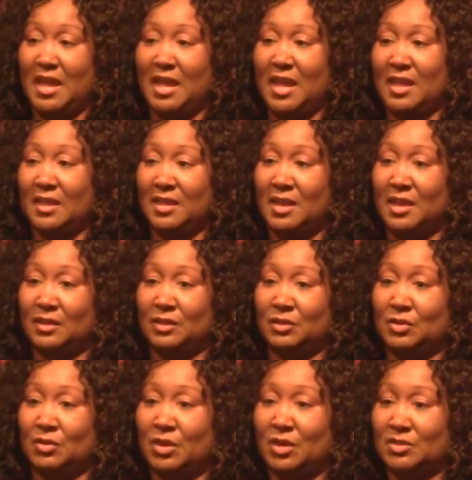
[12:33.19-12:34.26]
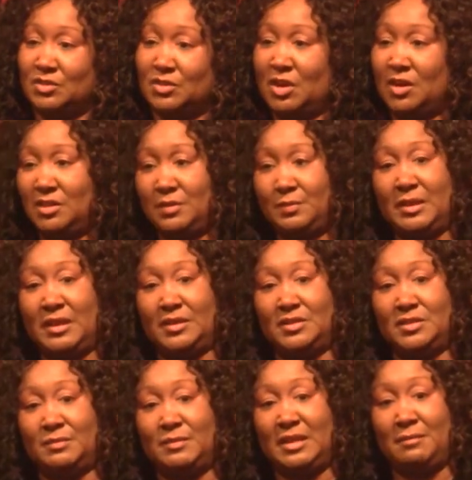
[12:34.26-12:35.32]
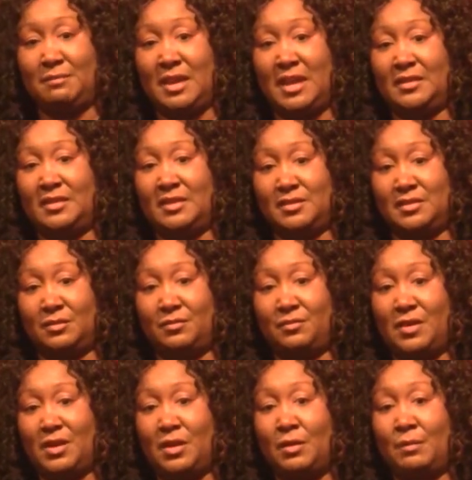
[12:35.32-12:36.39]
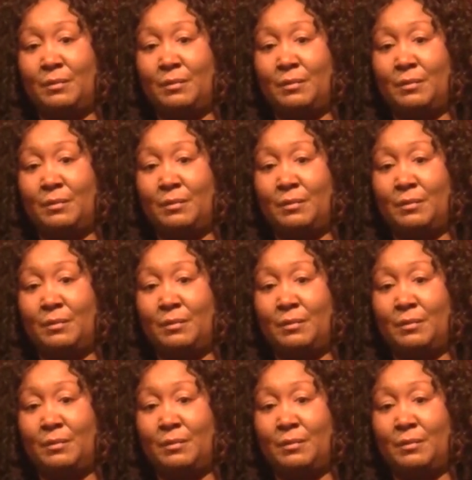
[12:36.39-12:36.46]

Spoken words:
And then the Lord started speaking to me to make this a film.